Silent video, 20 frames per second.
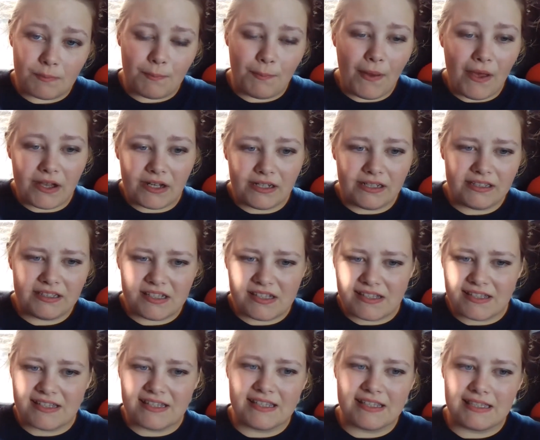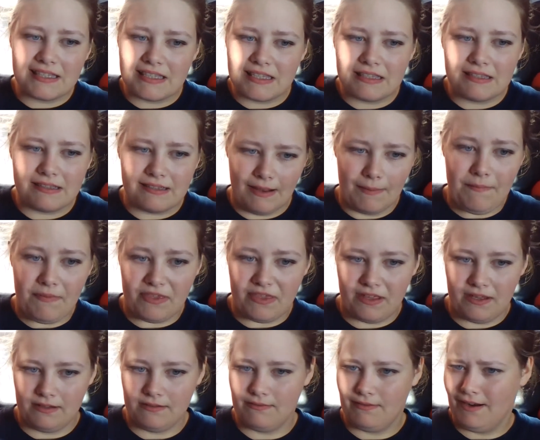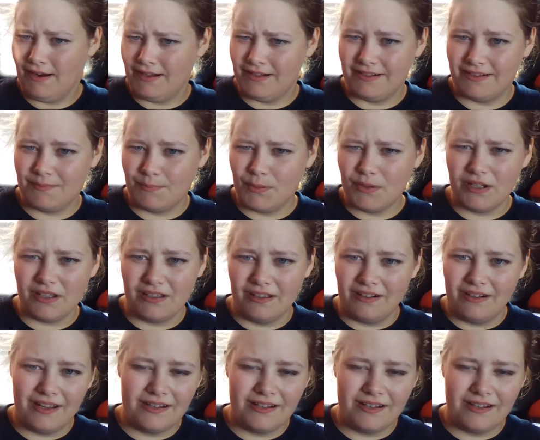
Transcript: but it's something, right? It's pretty good.